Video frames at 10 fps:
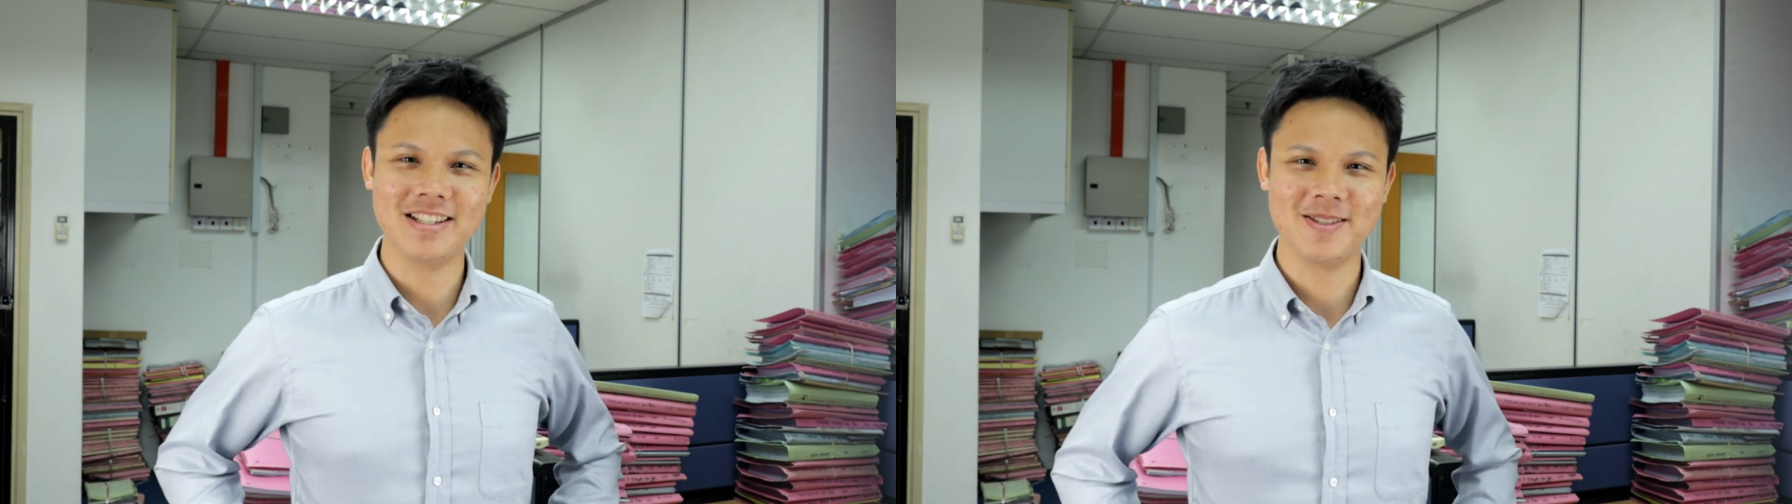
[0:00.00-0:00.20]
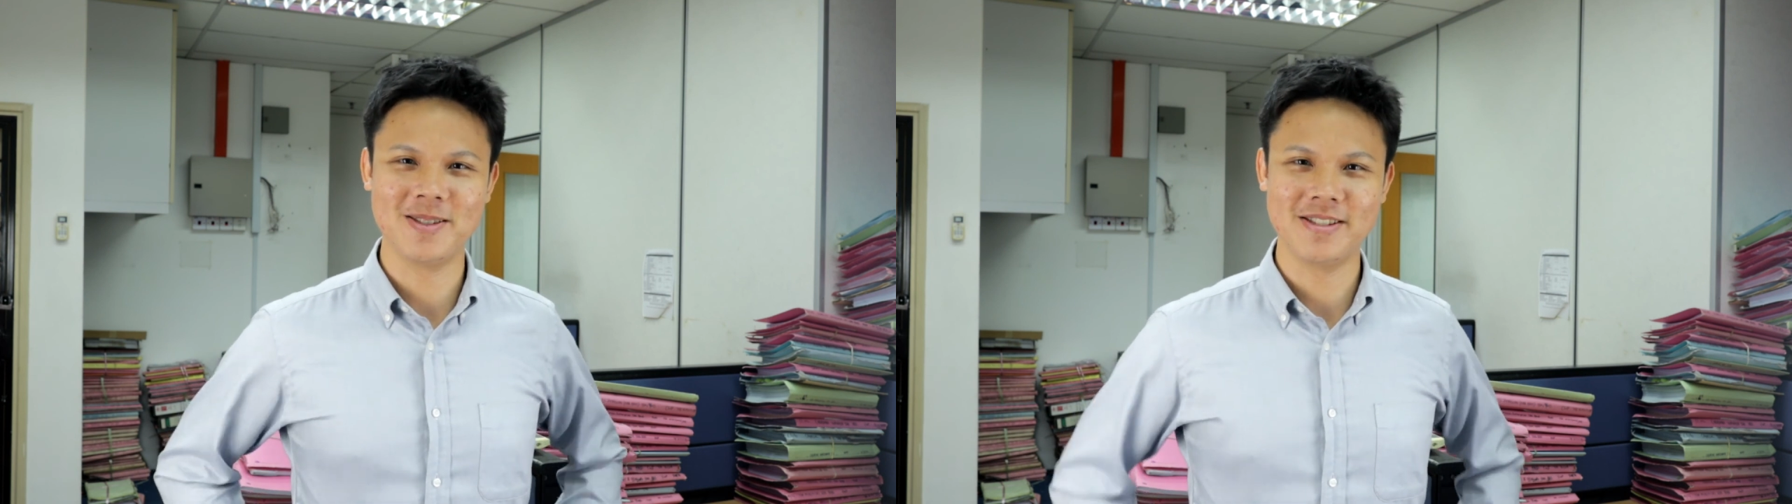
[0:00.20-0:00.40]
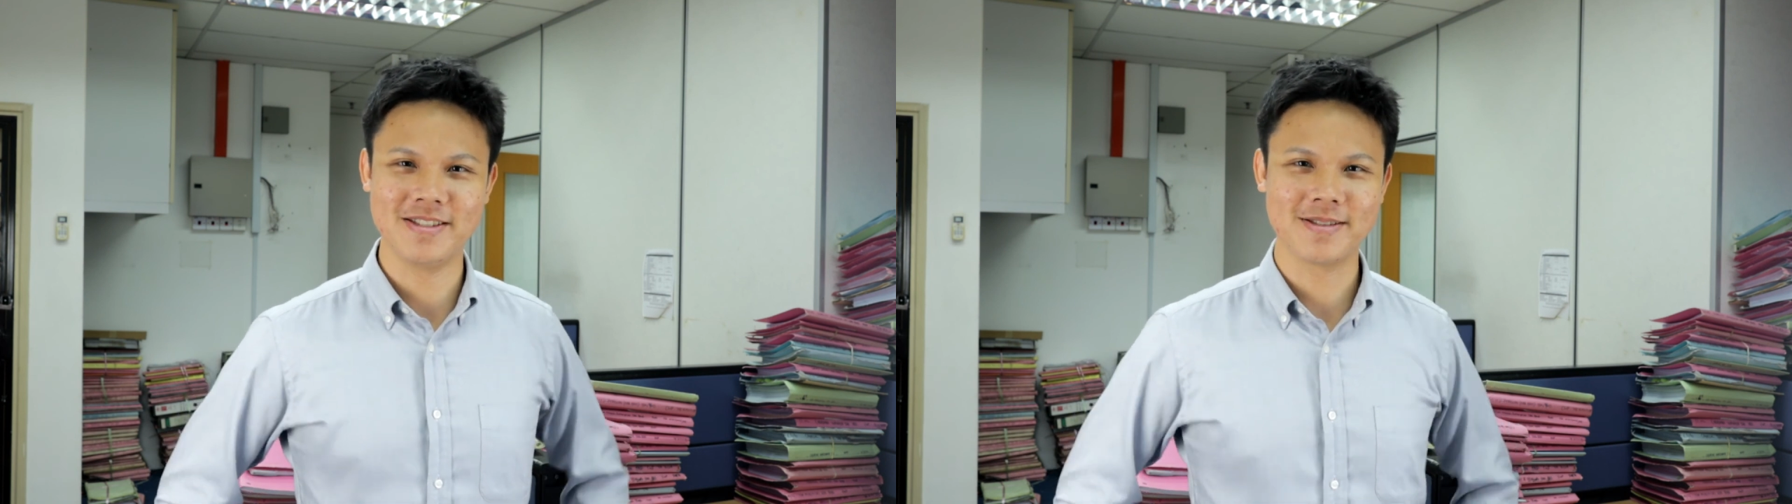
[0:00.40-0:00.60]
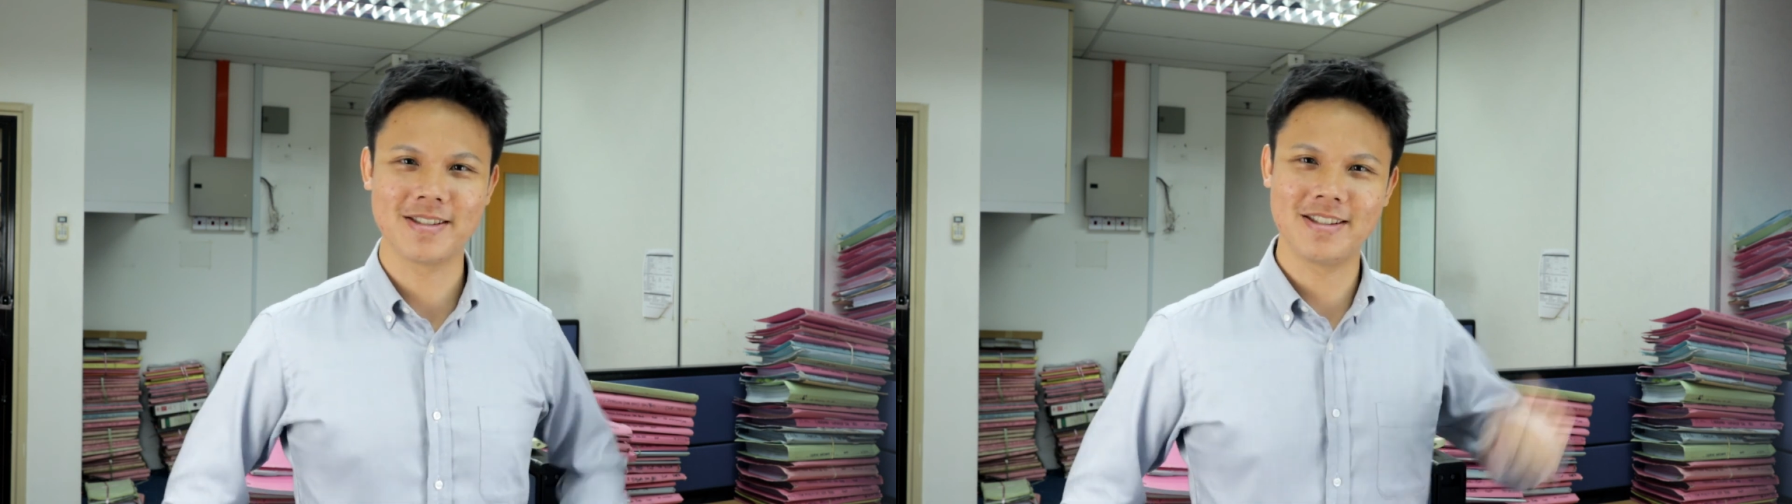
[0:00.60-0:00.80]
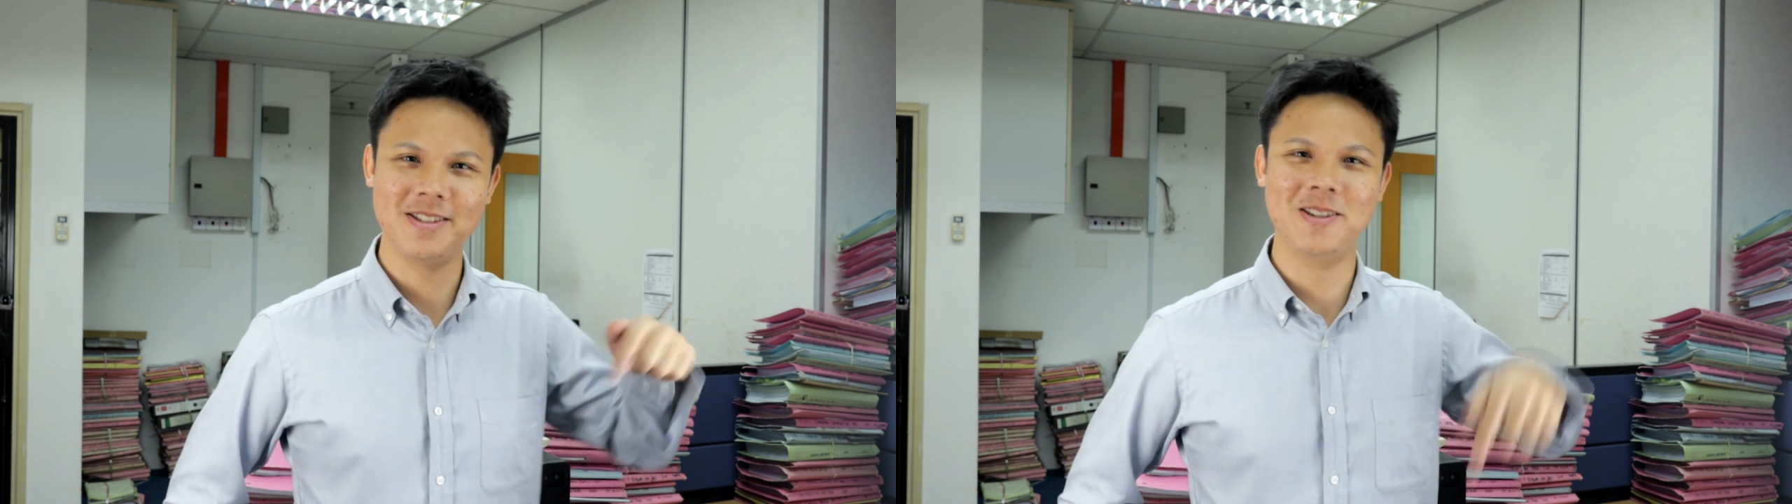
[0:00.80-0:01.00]
So,
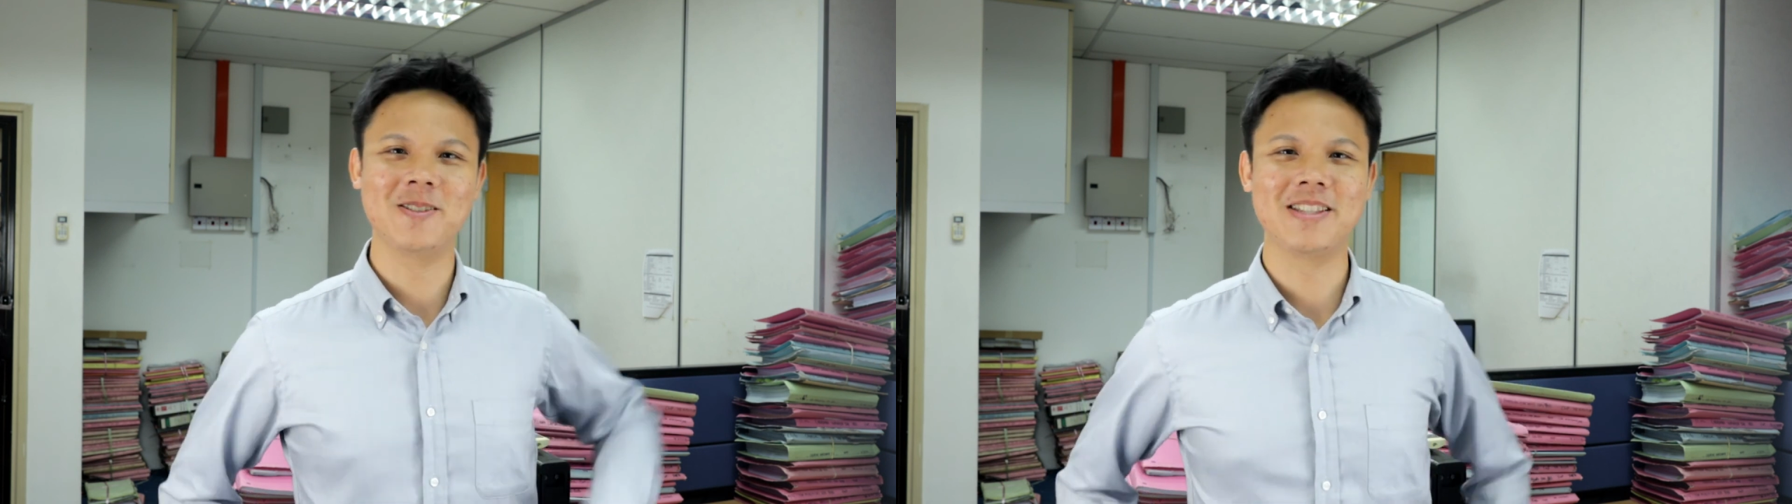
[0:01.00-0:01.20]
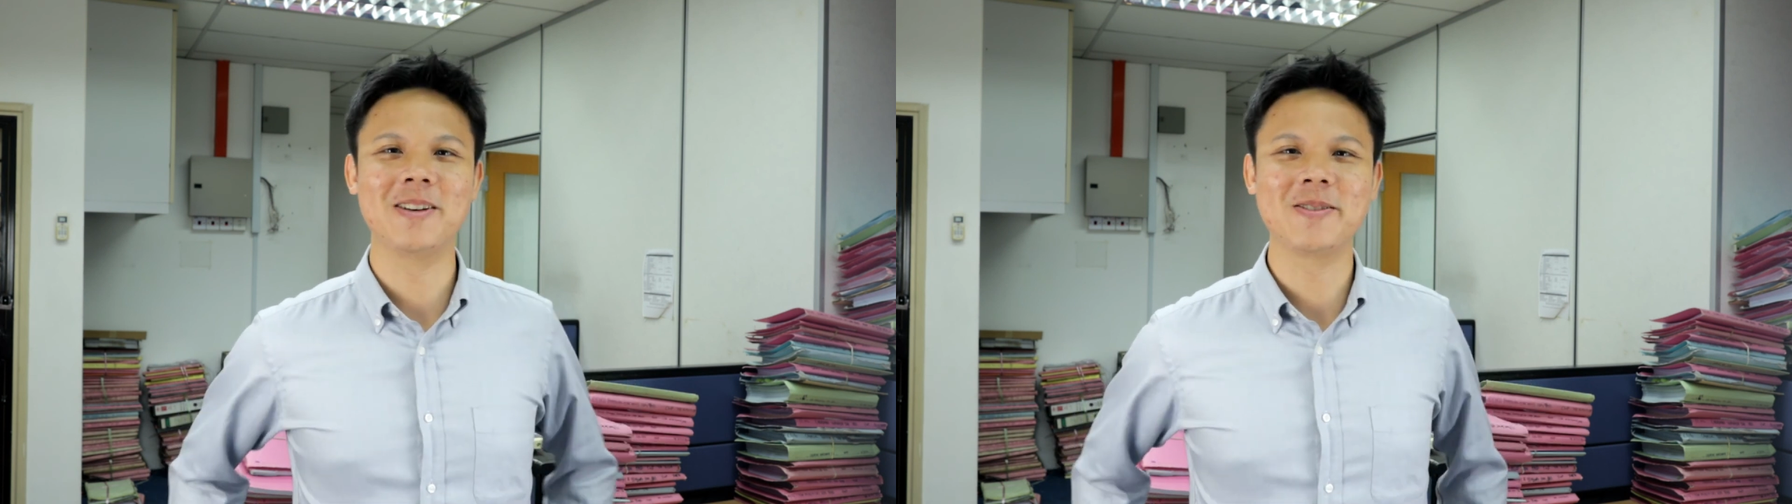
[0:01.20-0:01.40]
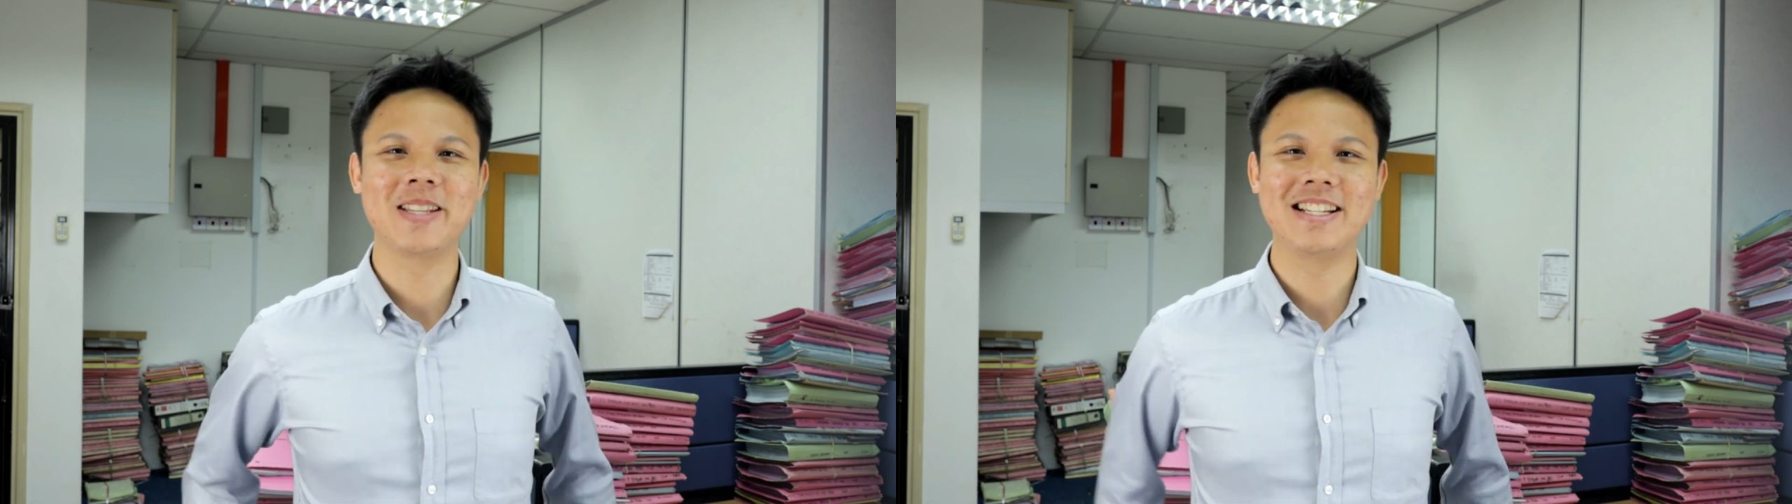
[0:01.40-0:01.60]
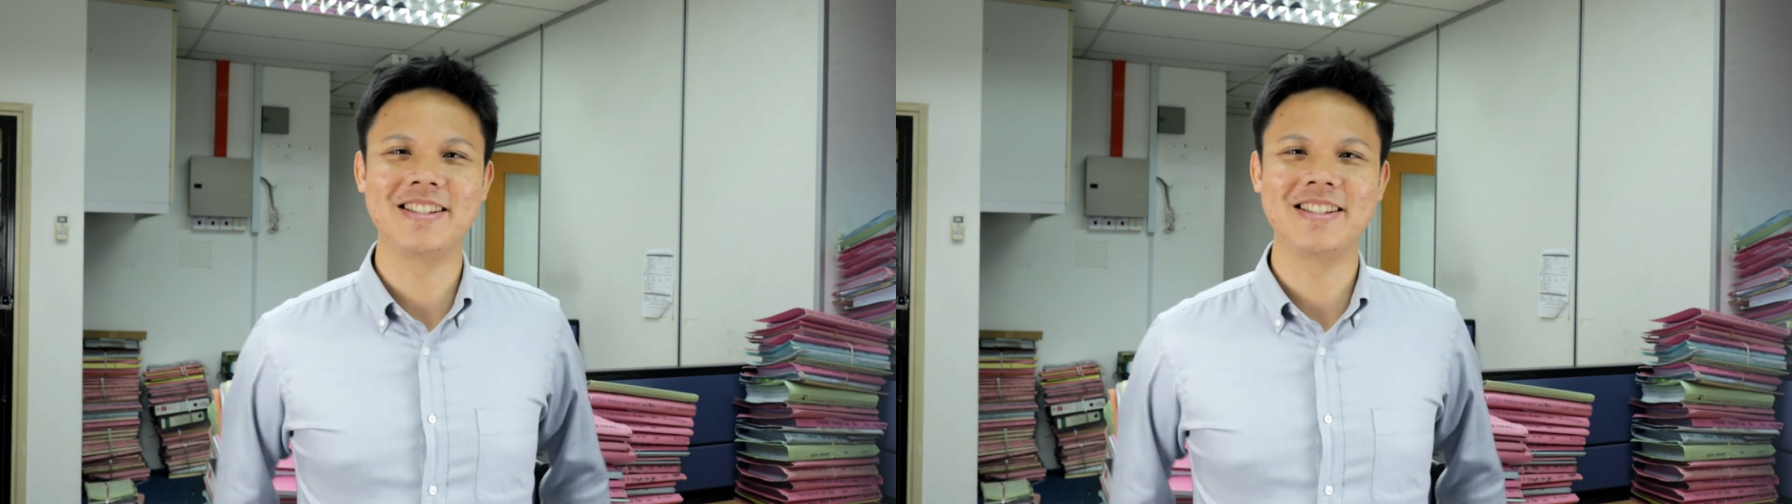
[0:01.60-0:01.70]
you know, downstairs